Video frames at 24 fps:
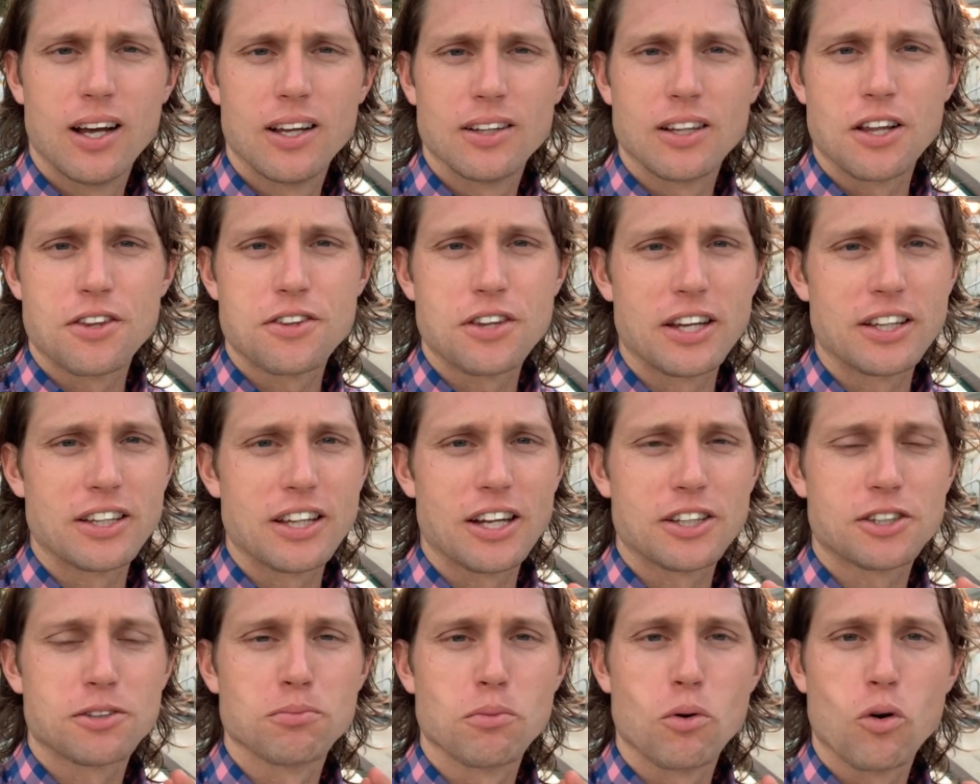the thing
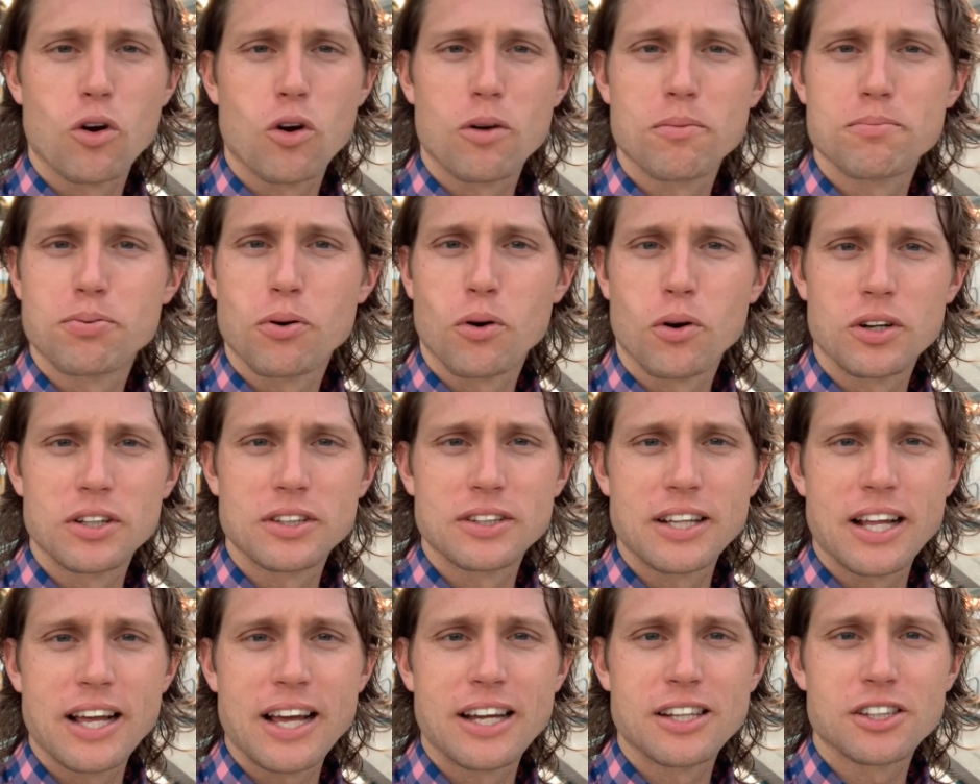that's more important
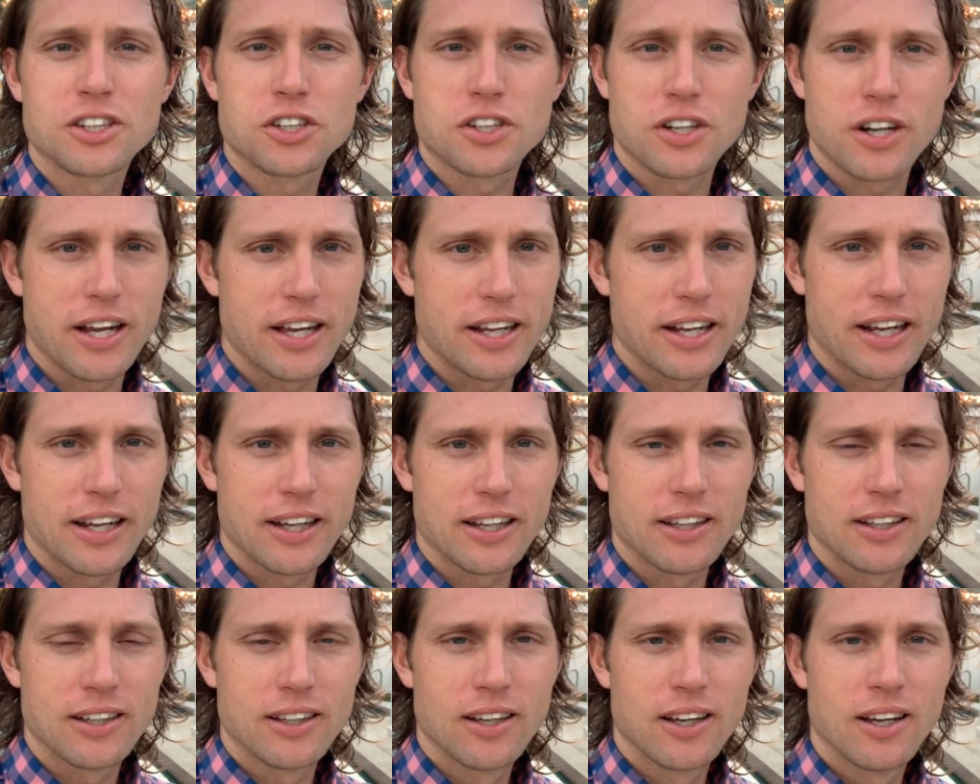than training,
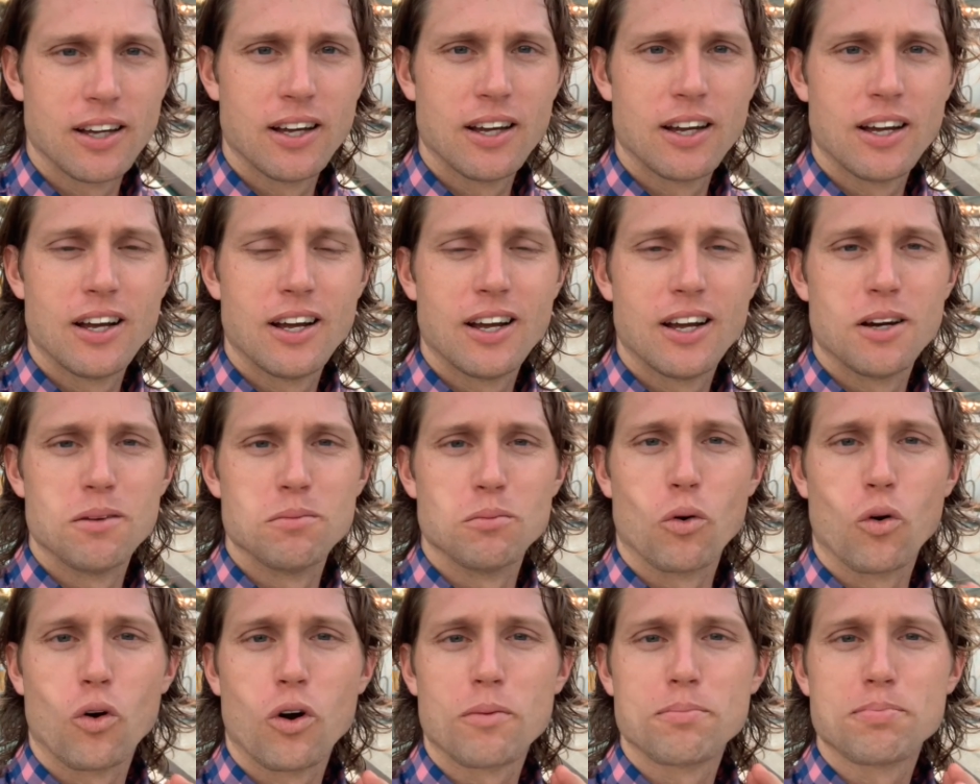
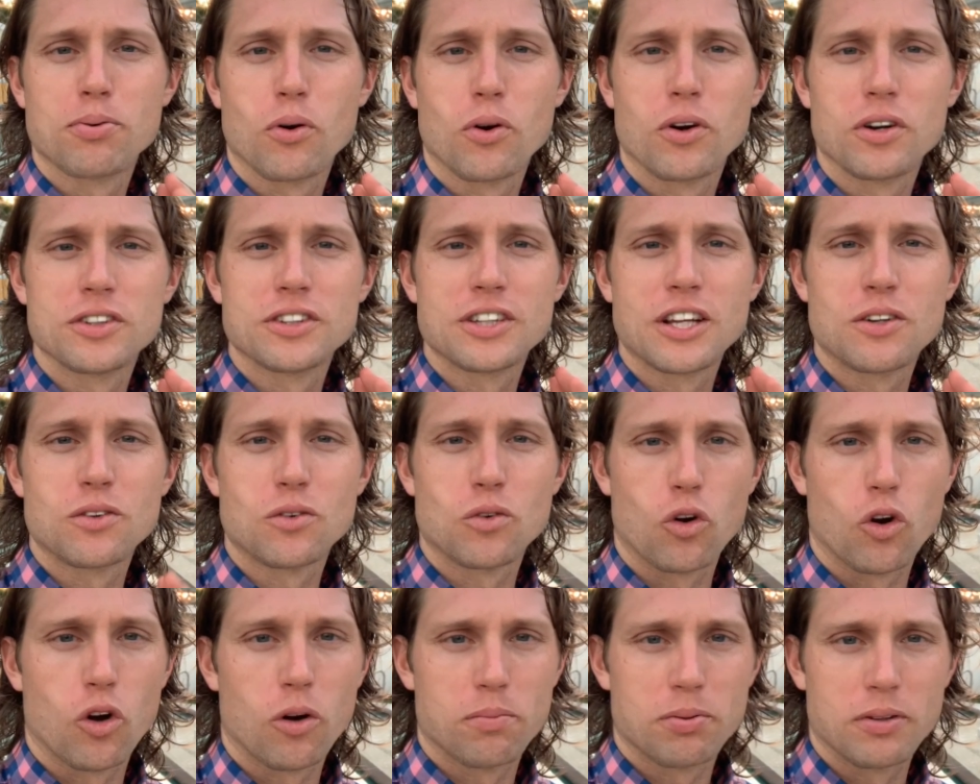more important than
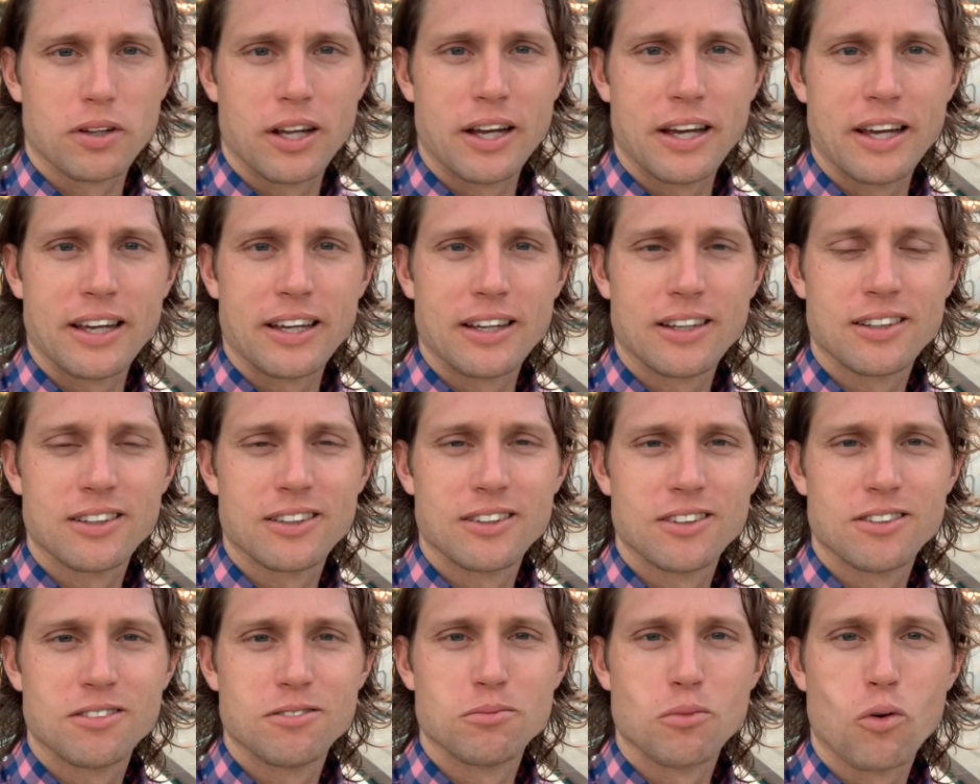role playing,
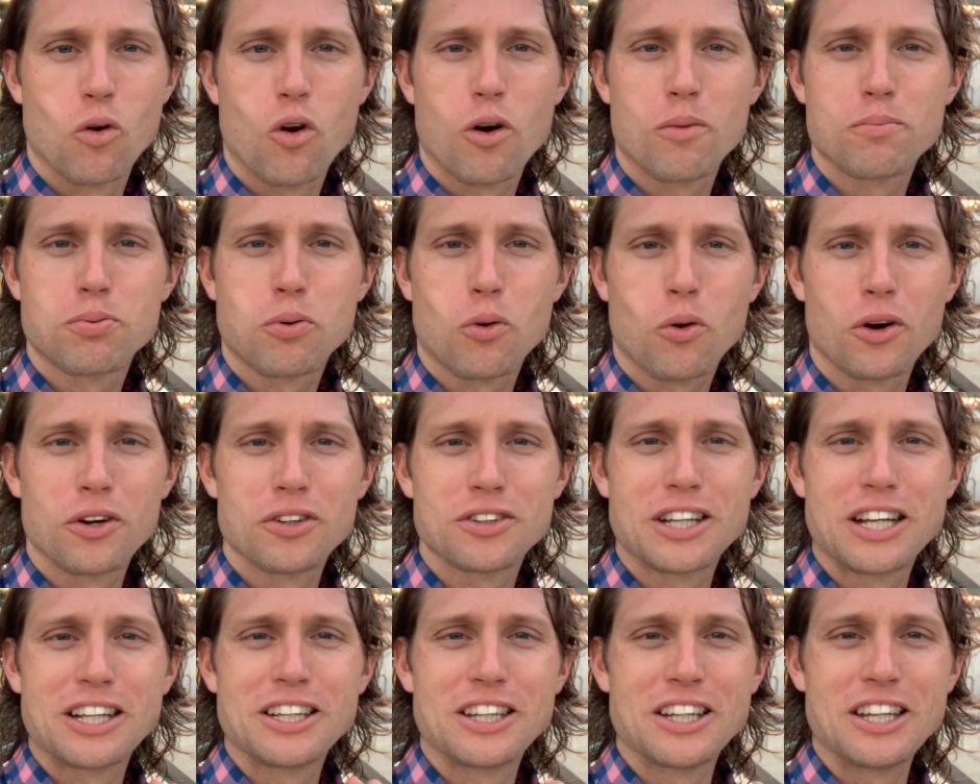more important
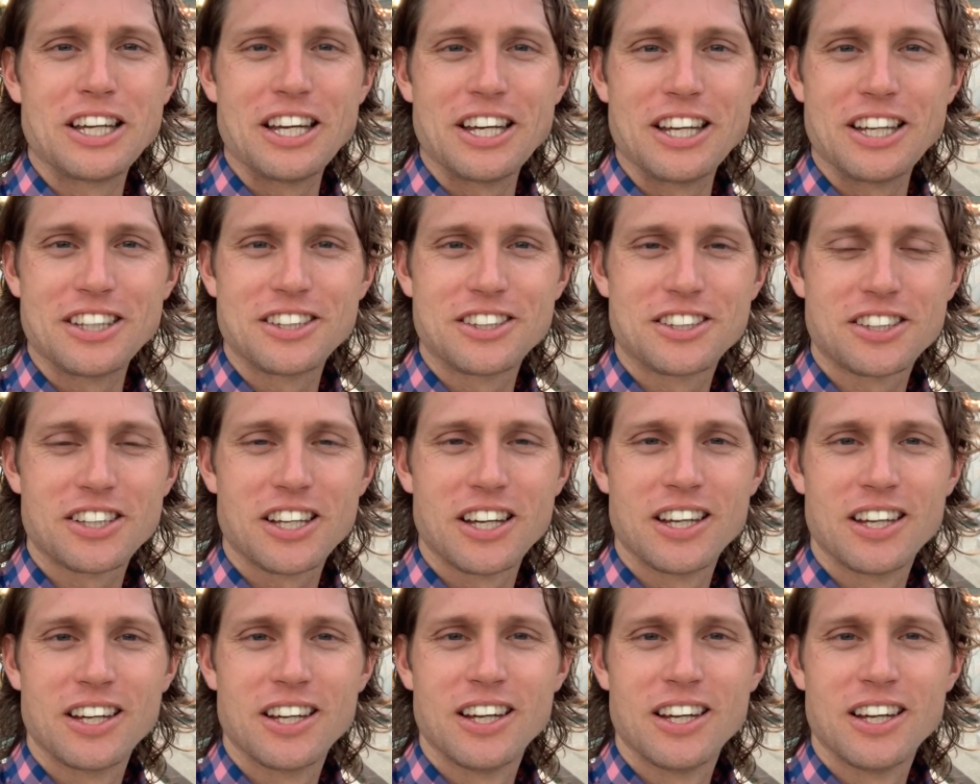than leads,